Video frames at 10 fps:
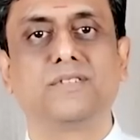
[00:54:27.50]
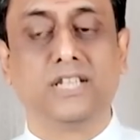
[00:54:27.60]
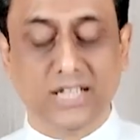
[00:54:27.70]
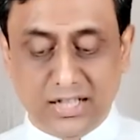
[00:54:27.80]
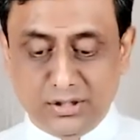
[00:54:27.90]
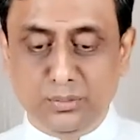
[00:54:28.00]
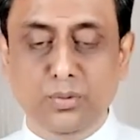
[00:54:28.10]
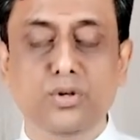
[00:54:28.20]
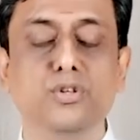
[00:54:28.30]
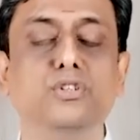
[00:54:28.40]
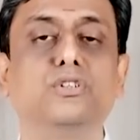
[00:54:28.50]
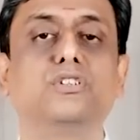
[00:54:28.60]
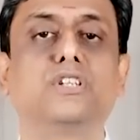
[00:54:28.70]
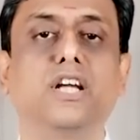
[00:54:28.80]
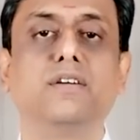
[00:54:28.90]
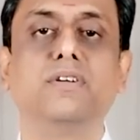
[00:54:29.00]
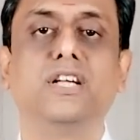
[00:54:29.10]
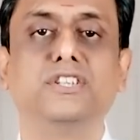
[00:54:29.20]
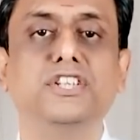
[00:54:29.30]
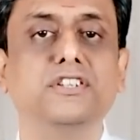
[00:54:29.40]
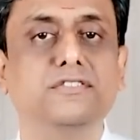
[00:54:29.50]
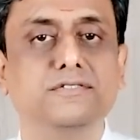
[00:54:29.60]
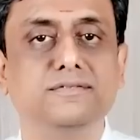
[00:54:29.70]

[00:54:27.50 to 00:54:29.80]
That is what you should strive and achieve.